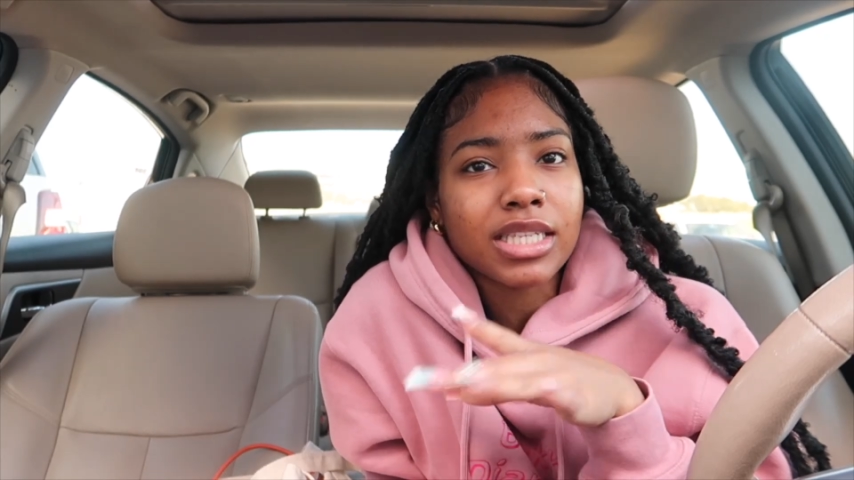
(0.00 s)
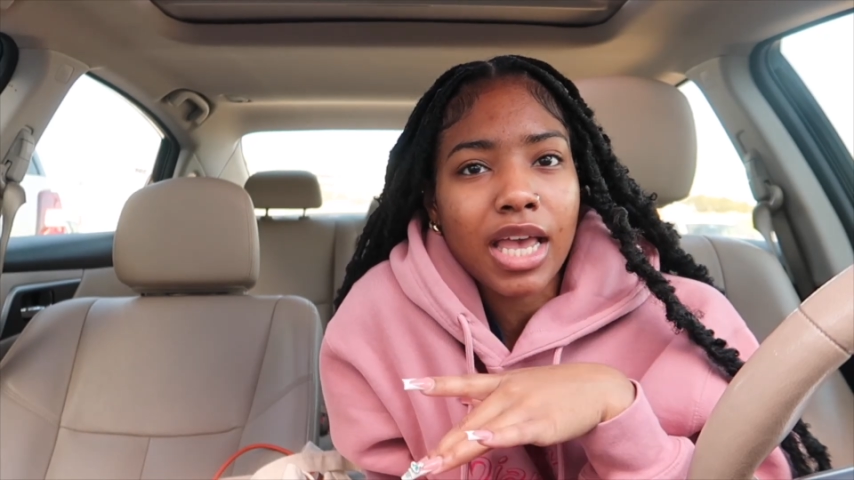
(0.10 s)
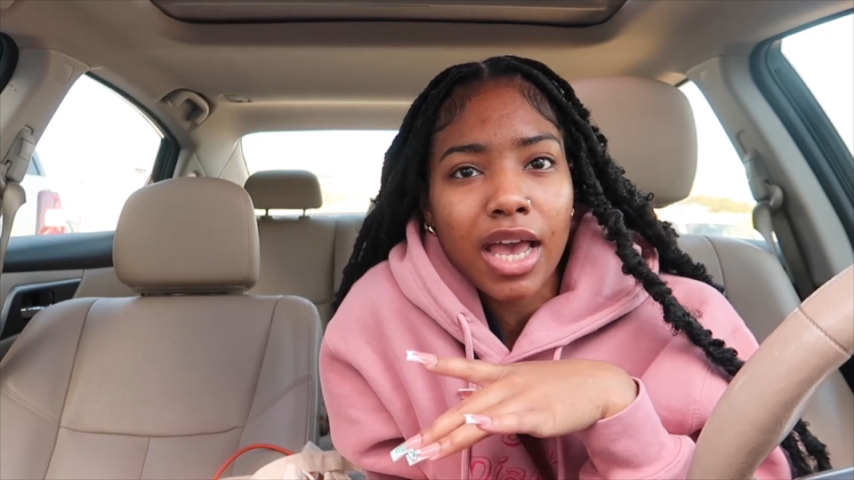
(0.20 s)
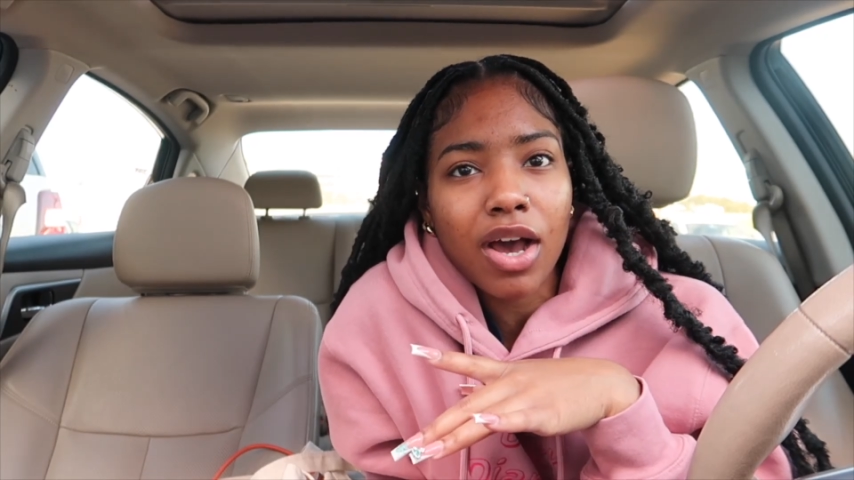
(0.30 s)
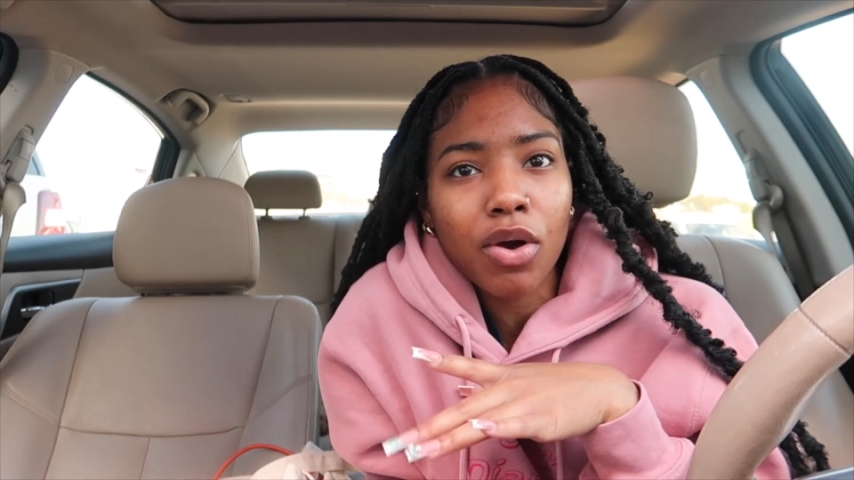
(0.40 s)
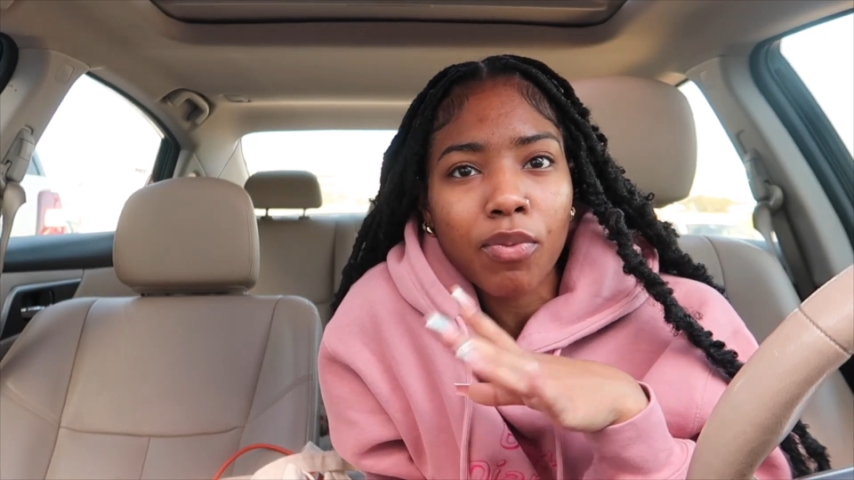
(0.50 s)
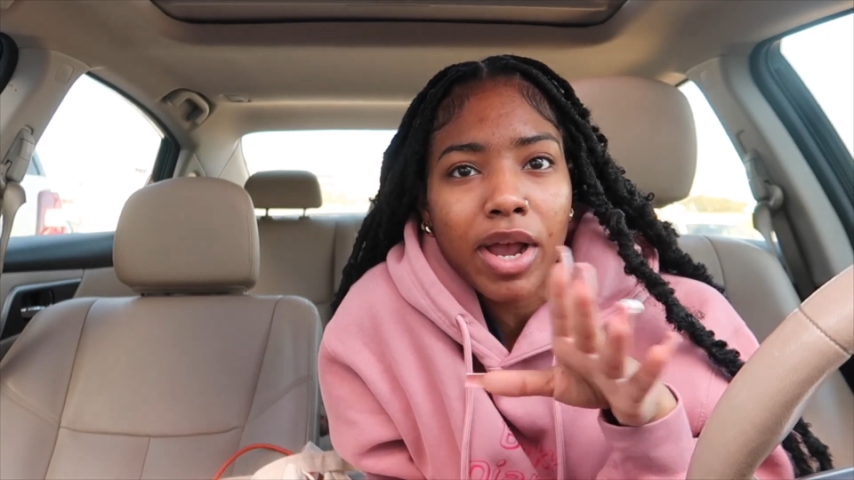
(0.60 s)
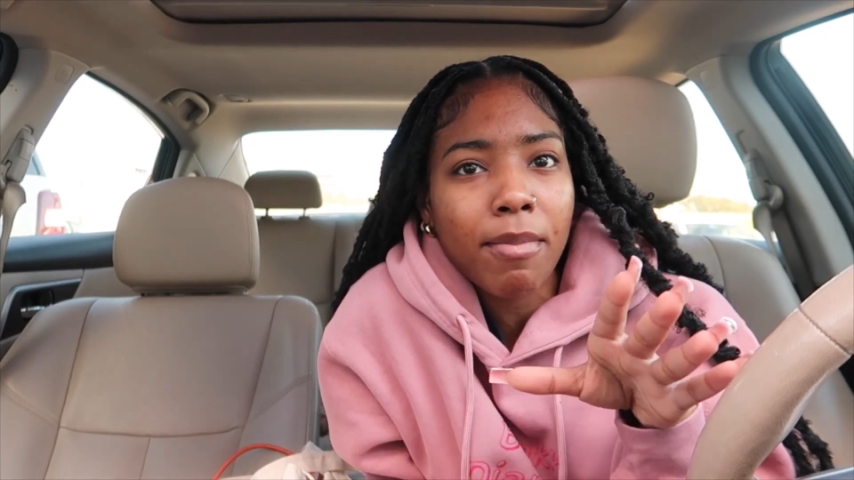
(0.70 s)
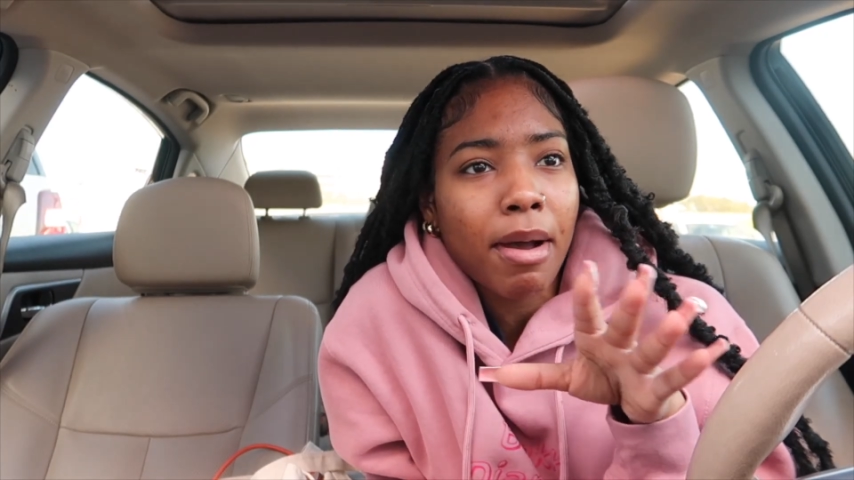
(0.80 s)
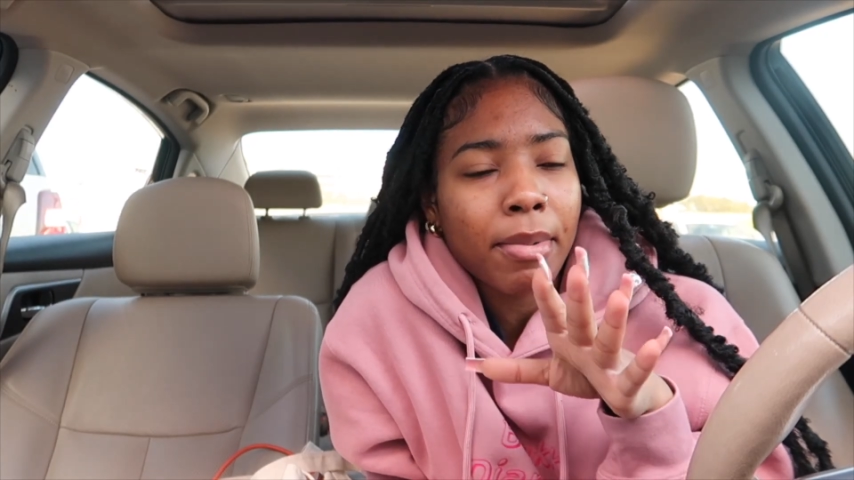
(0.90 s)
town
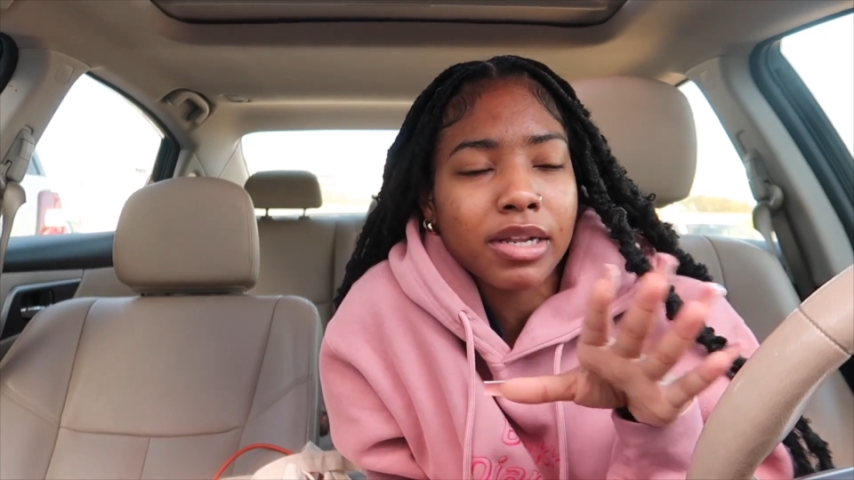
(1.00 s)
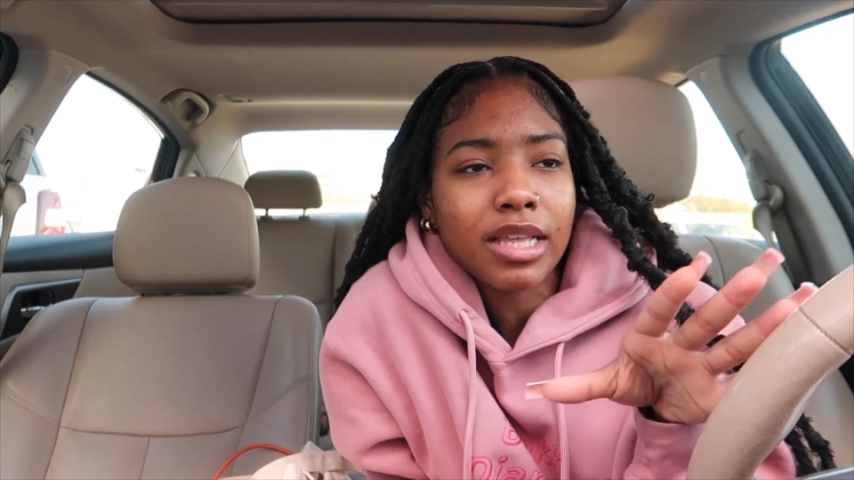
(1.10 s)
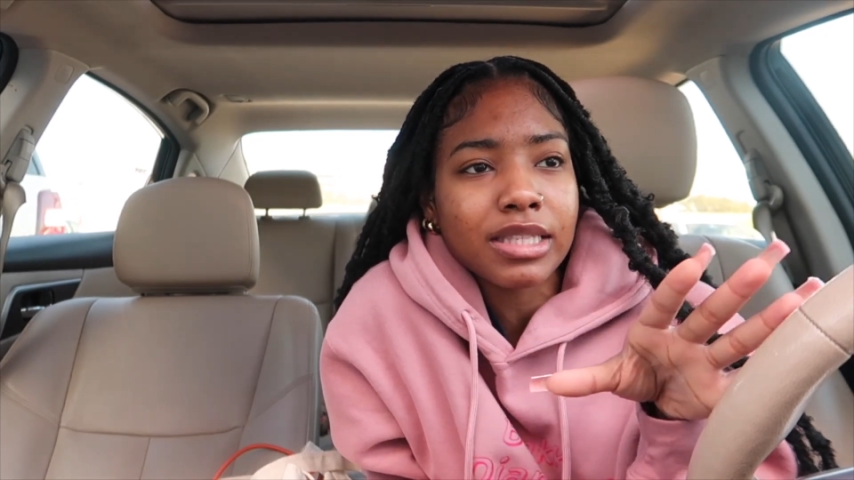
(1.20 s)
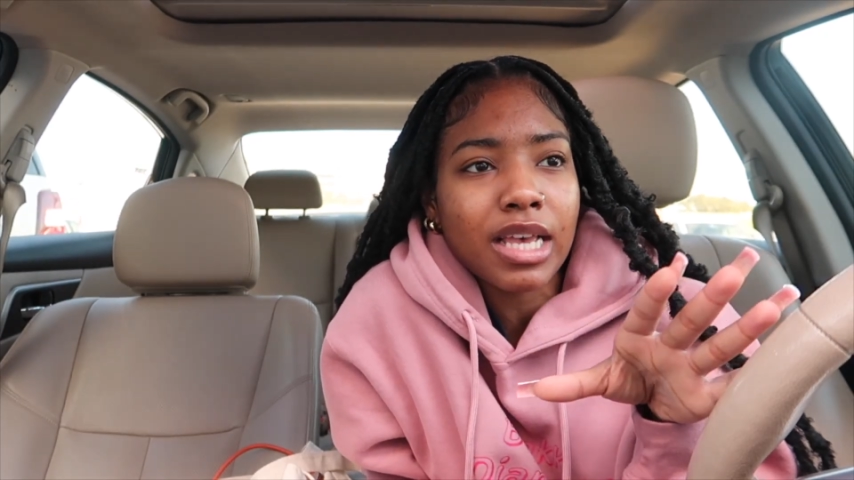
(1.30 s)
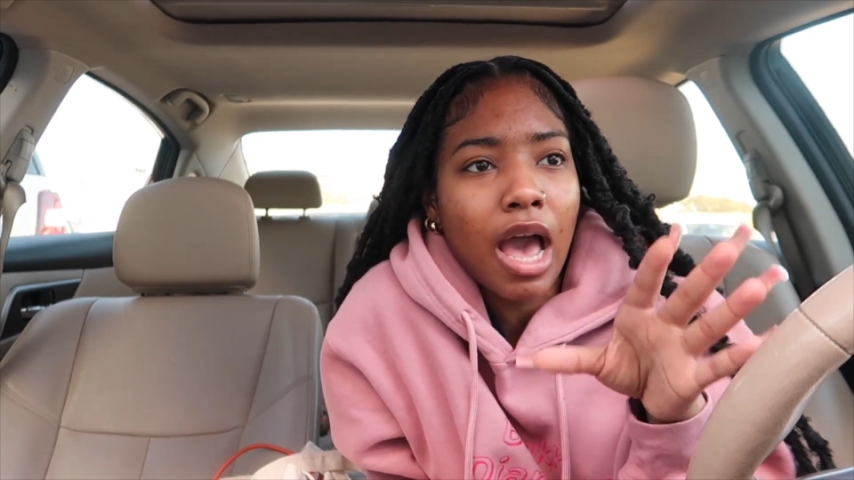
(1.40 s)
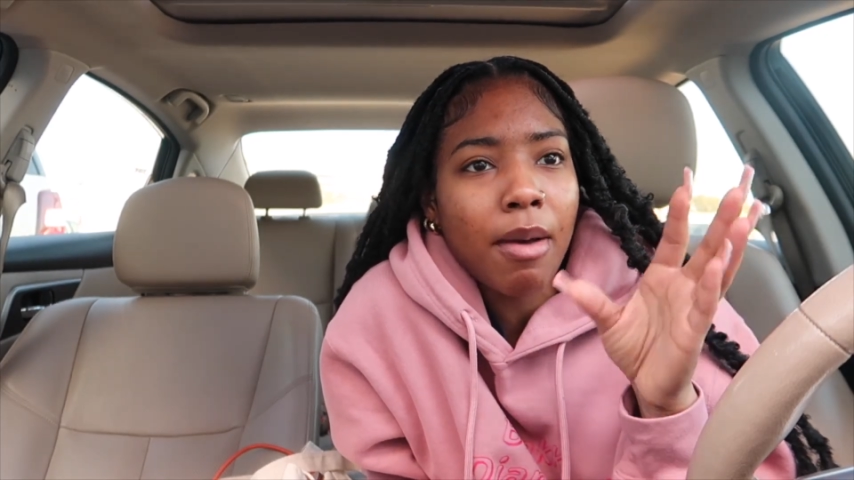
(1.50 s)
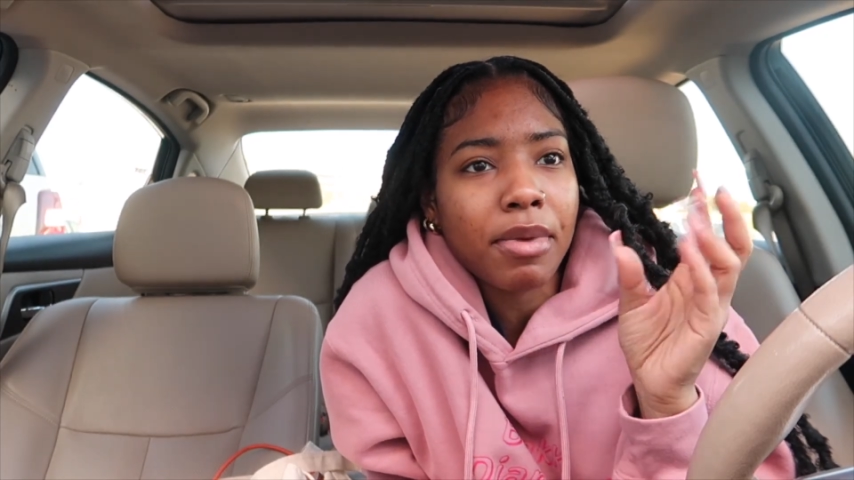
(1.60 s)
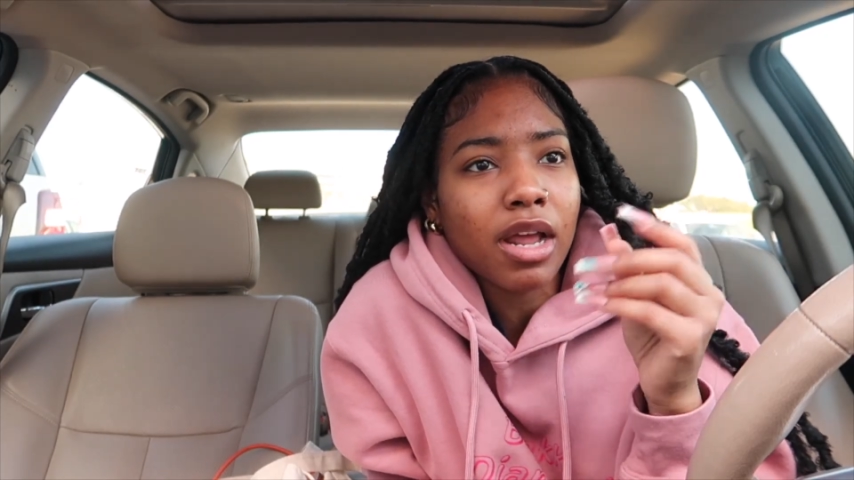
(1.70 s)
around my birthday time.